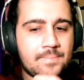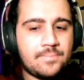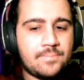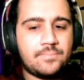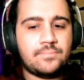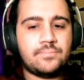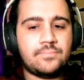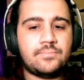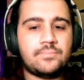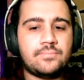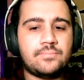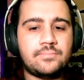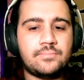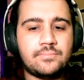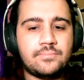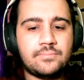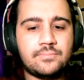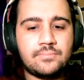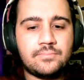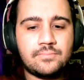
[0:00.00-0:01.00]

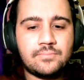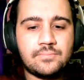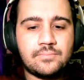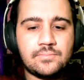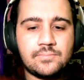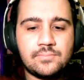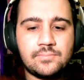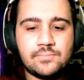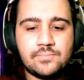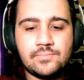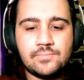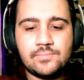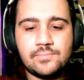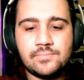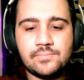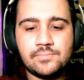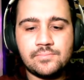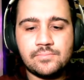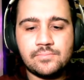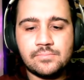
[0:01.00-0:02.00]

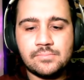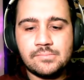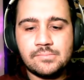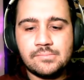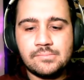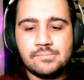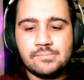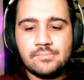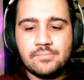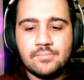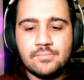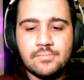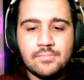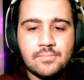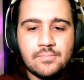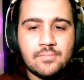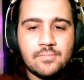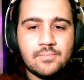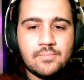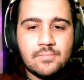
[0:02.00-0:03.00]

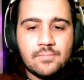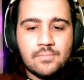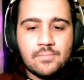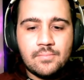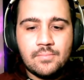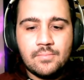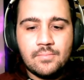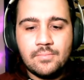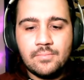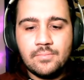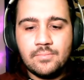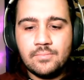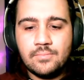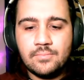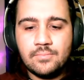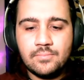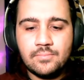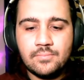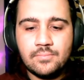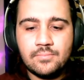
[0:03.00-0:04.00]

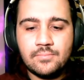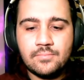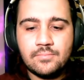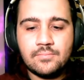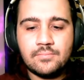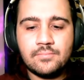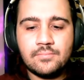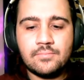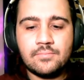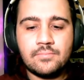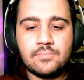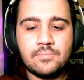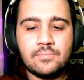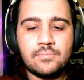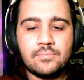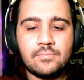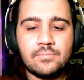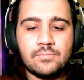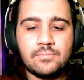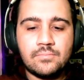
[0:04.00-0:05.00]

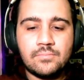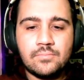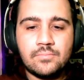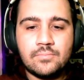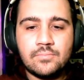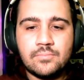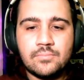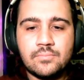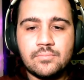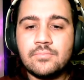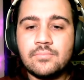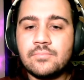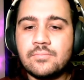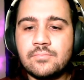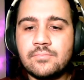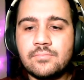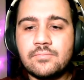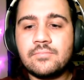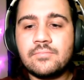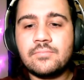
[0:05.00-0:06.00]

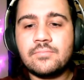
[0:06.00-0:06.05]
[no speech]